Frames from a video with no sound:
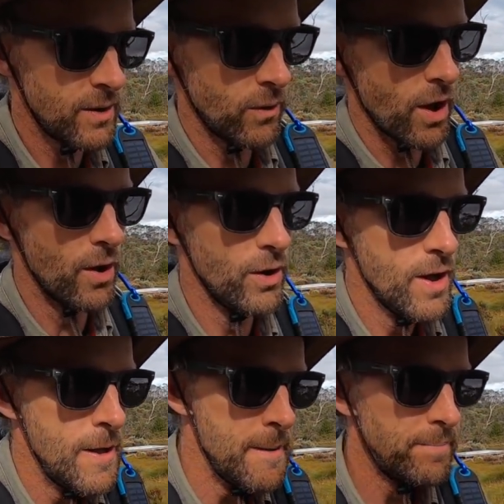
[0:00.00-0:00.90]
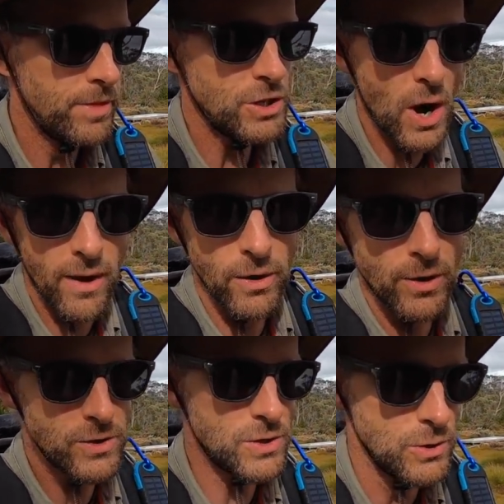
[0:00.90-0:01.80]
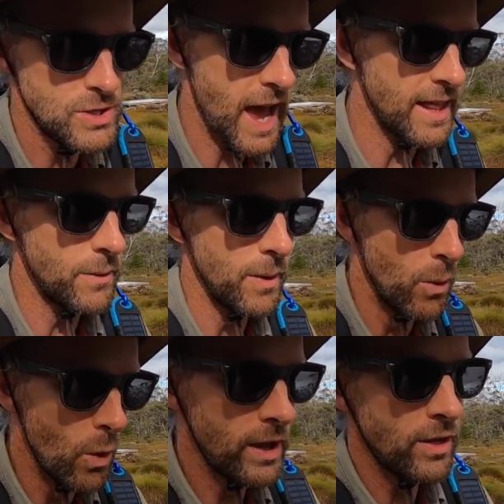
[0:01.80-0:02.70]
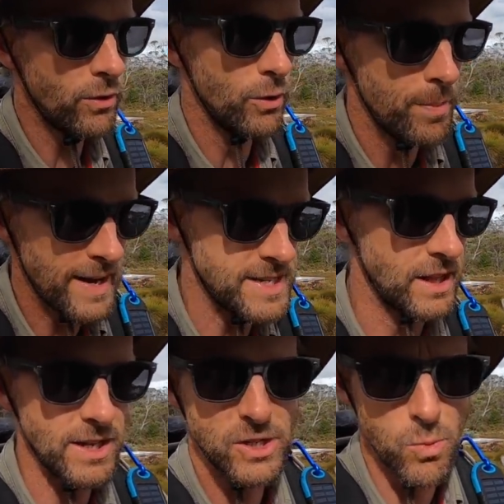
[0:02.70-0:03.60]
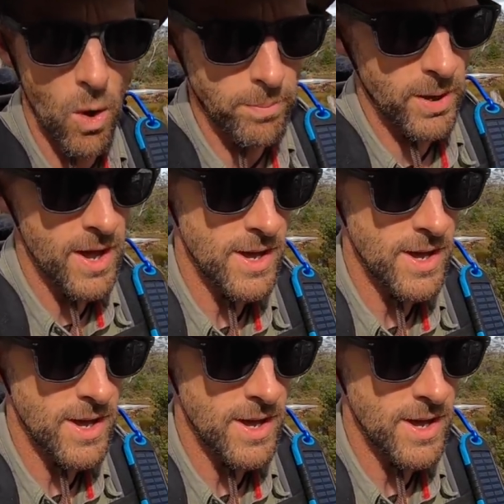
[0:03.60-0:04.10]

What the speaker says: Although the trail notes do say that we're walking through basically a swamp.